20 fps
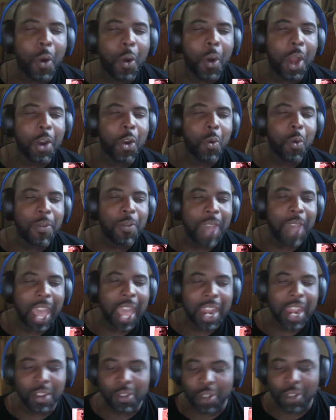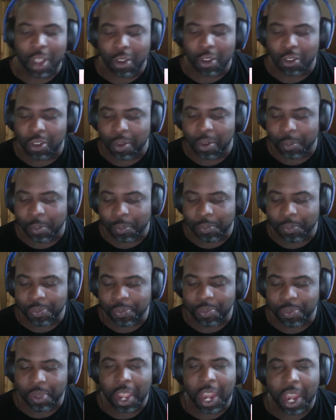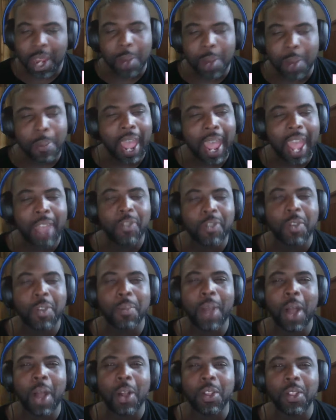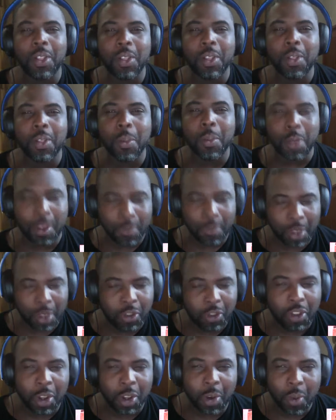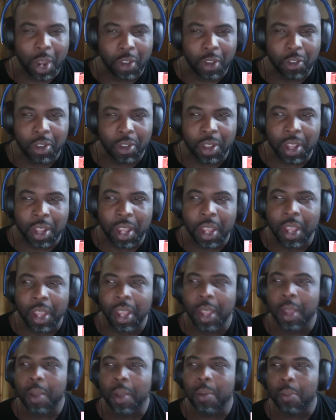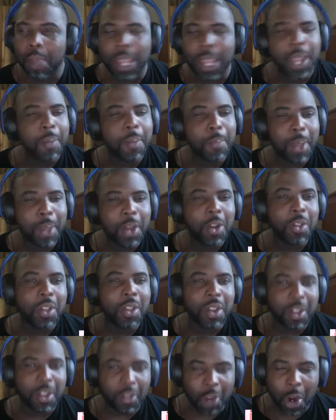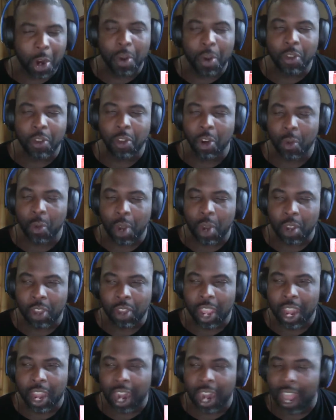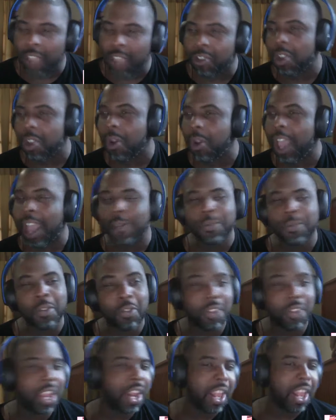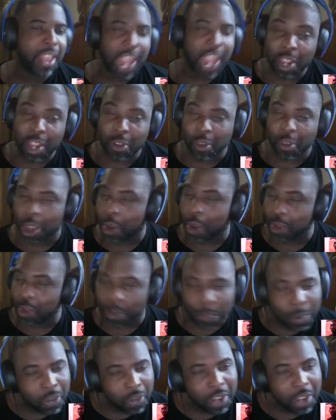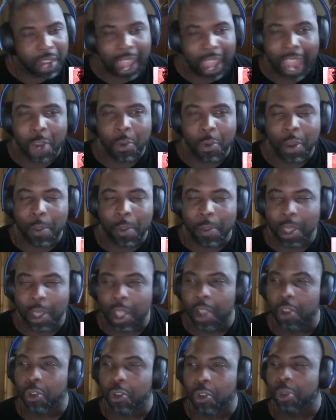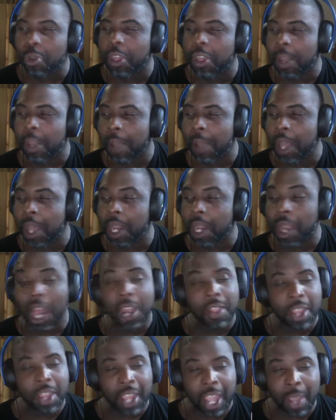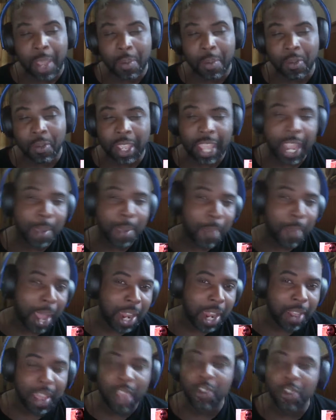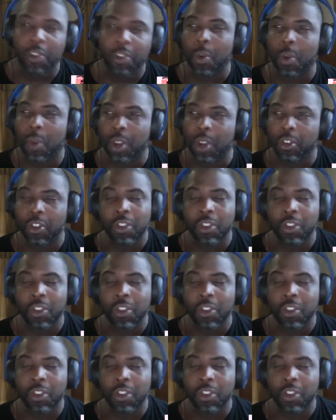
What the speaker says: I know we've had a discussion in the past about the previous generation being better than this current generation, and I still have to say that is 100% accurate, because you think about a lot of the games that came out of that generation.